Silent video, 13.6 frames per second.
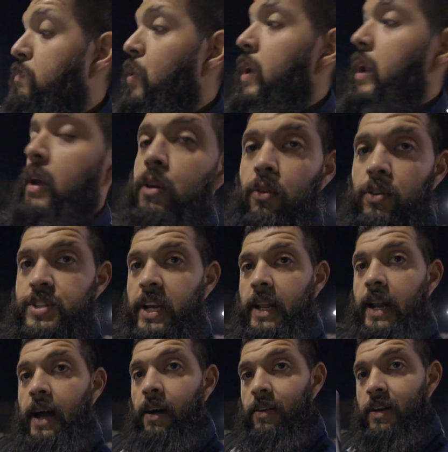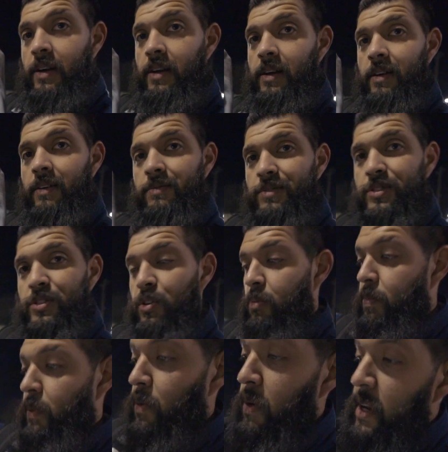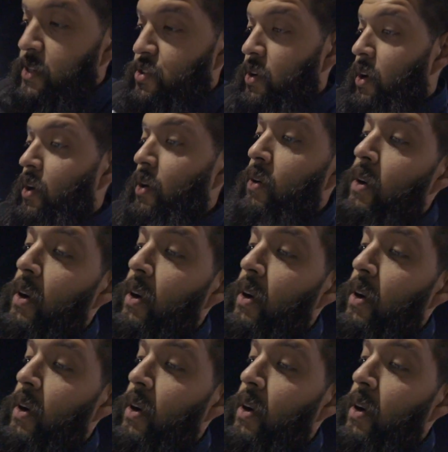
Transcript: Pretty cool, check it out. Super retro.